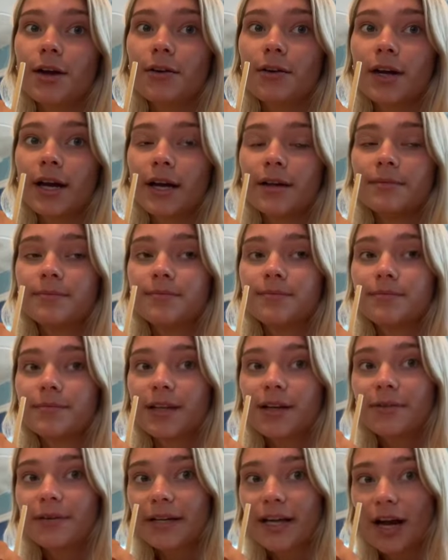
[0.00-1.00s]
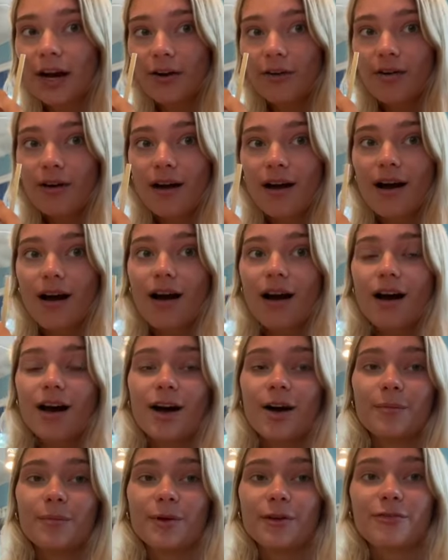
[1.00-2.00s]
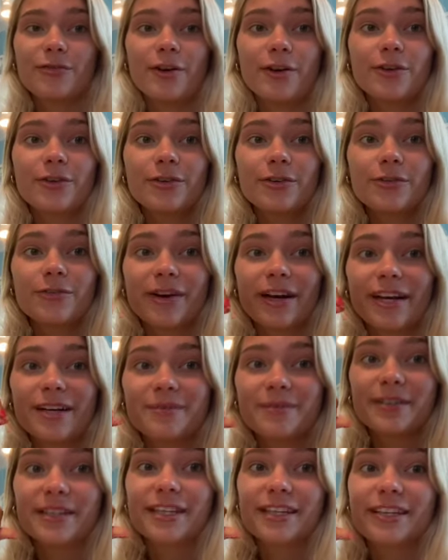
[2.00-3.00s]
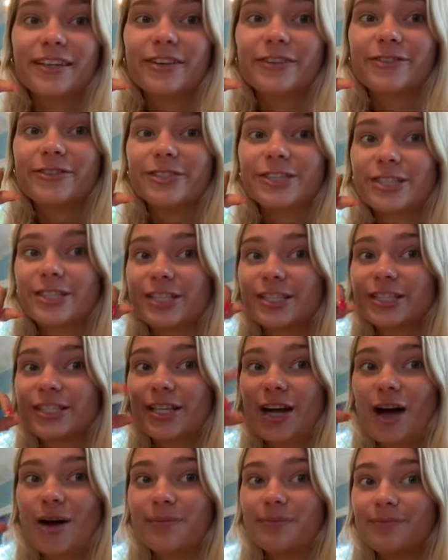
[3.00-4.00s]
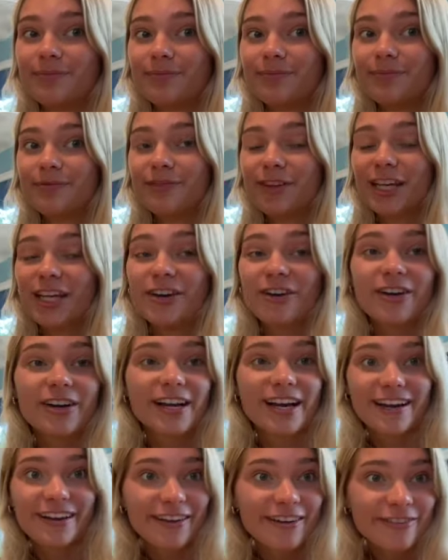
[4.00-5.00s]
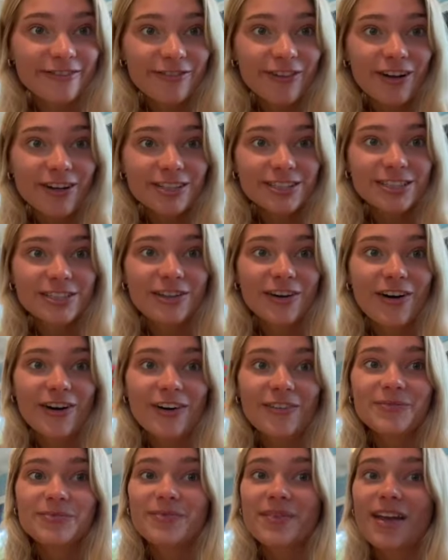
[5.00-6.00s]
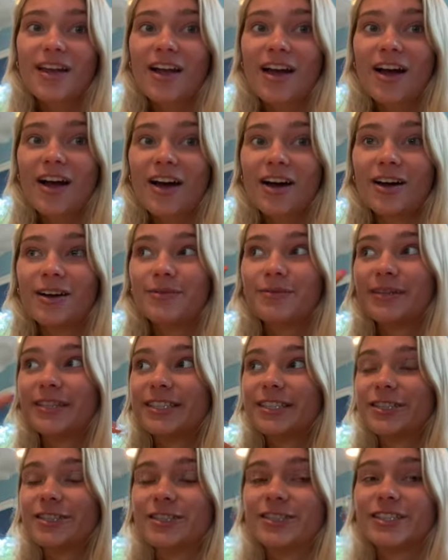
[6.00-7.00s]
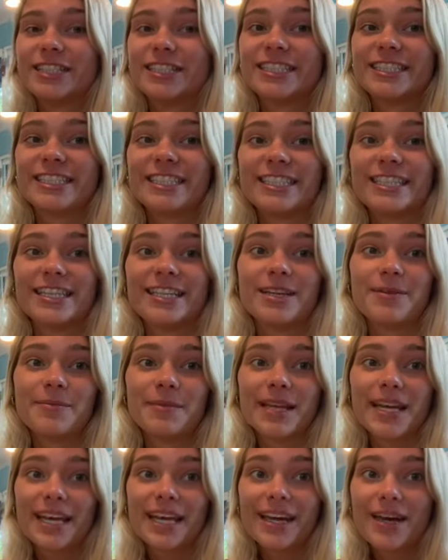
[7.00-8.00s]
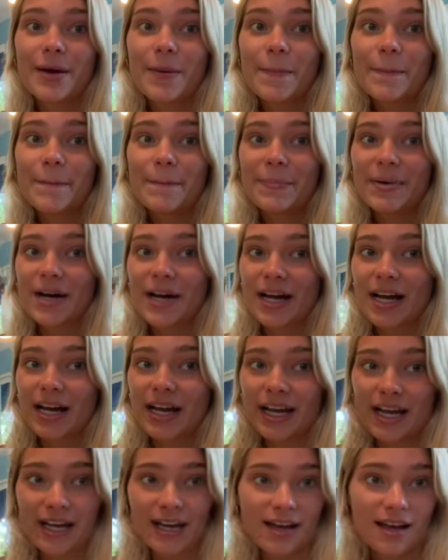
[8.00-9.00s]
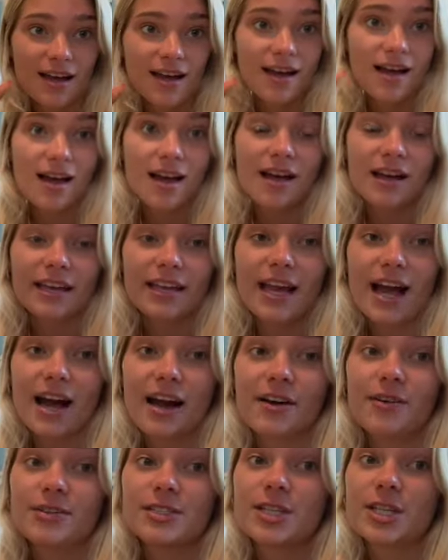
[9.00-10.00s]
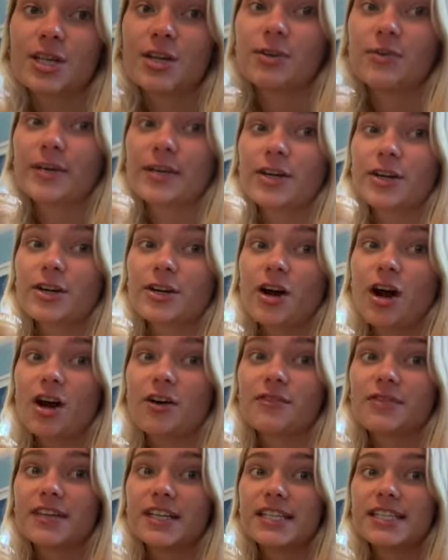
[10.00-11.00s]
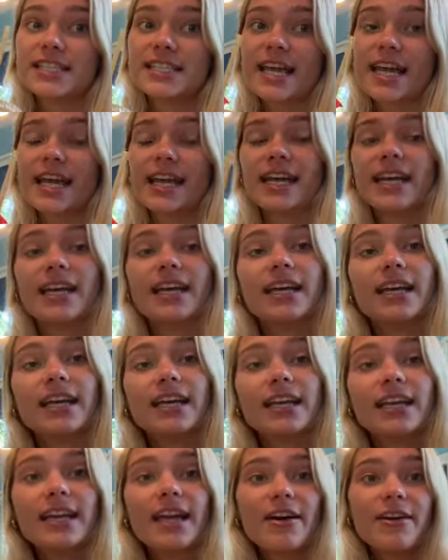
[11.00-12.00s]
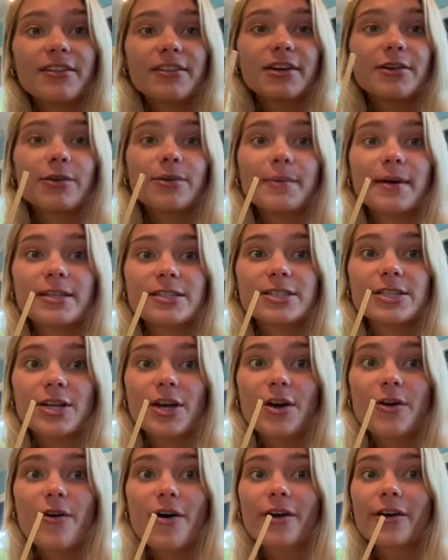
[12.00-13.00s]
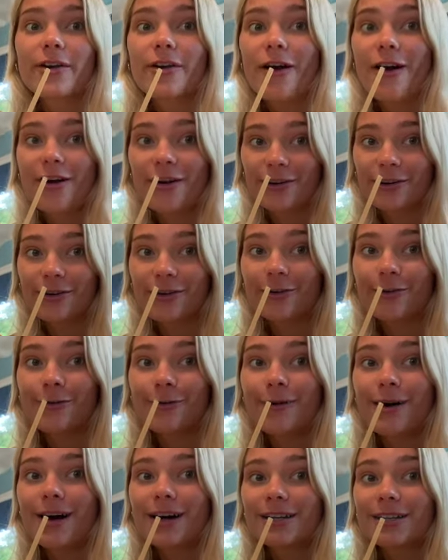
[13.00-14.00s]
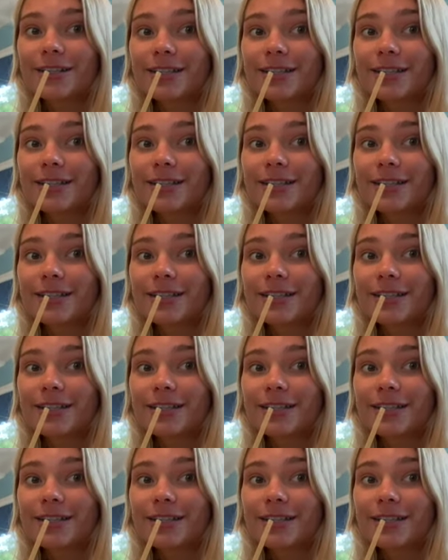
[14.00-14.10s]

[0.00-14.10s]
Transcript: Okay, there we go. Um, my phone randomly would just stop videoing. I couldn't vlog to y'all. Um, it's early. She needed a minute. But yeah, so we got our coffees and now I think we're about to go on our hot girl walk.